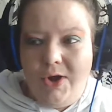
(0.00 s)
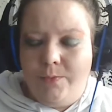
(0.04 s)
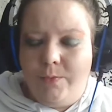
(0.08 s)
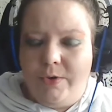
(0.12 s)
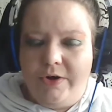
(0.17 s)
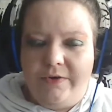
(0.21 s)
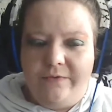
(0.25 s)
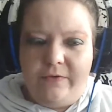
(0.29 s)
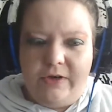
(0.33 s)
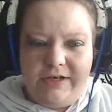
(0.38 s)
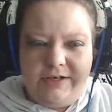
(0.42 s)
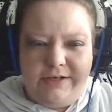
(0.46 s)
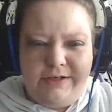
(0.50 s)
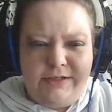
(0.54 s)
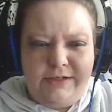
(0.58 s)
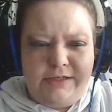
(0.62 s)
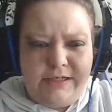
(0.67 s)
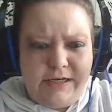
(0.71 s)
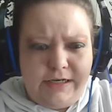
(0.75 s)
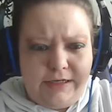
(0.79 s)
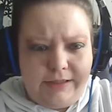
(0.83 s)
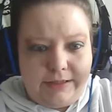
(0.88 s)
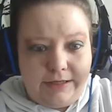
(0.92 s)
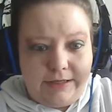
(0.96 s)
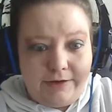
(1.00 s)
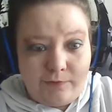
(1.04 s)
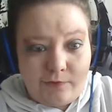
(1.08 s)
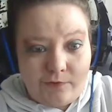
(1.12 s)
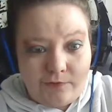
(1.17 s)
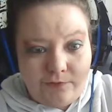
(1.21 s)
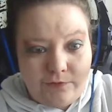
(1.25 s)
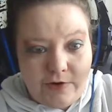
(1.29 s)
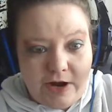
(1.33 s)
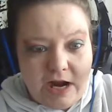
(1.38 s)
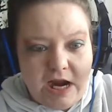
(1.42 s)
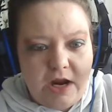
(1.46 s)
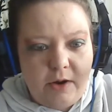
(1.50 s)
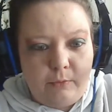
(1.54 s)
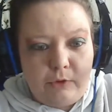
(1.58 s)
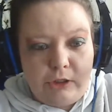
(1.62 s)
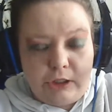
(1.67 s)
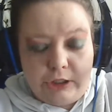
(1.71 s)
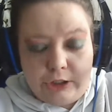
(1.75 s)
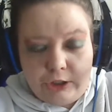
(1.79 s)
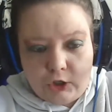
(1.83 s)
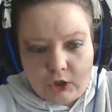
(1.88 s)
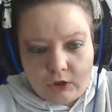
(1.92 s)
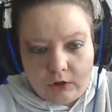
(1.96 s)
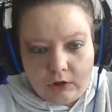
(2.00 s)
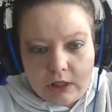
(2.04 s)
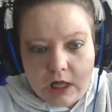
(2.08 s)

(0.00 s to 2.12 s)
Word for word: But if it's anything for family or